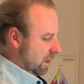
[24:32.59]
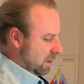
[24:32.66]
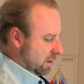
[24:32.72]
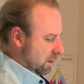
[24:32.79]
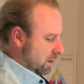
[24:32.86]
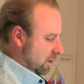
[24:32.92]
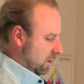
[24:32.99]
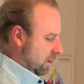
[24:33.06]

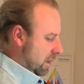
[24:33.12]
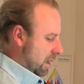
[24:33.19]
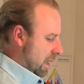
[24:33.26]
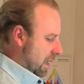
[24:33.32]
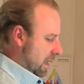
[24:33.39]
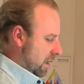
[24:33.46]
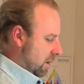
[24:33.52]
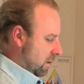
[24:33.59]
So
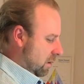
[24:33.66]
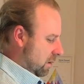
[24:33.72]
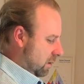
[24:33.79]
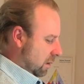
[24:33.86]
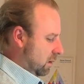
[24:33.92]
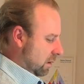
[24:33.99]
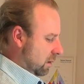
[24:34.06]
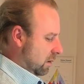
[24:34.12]
now
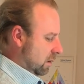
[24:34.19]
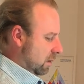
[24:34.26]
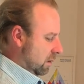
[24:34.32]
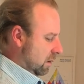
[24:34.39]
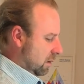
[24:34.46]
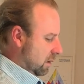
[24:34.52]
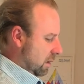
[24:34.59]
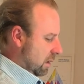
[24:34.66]

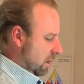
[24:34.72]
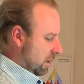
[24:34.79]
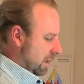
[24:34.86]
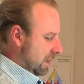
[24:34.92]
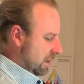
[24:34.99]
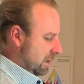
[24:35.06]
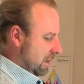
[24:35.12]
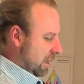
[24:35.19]

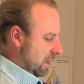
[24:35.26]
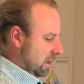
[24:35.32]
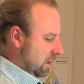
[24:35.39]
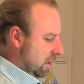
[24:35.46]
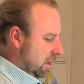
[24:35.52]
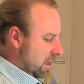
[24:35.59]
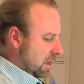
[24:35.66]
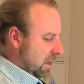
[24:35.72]
that's
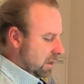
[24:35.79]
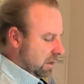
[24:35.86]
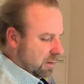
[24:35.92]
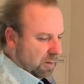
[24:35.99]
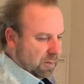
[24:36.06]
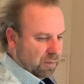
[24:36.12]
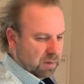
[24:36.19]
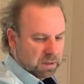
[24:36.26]
done. So we're going to put the